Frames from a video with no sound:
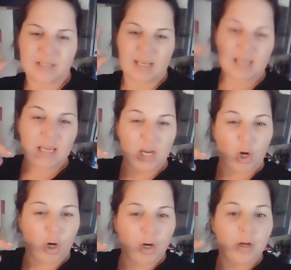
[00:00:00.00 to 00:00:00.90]

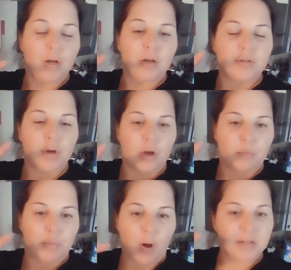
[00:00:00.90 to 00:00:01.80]
here so you can
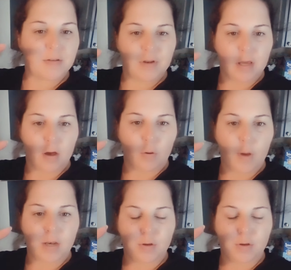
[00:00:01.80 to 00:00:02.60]
pause the video and you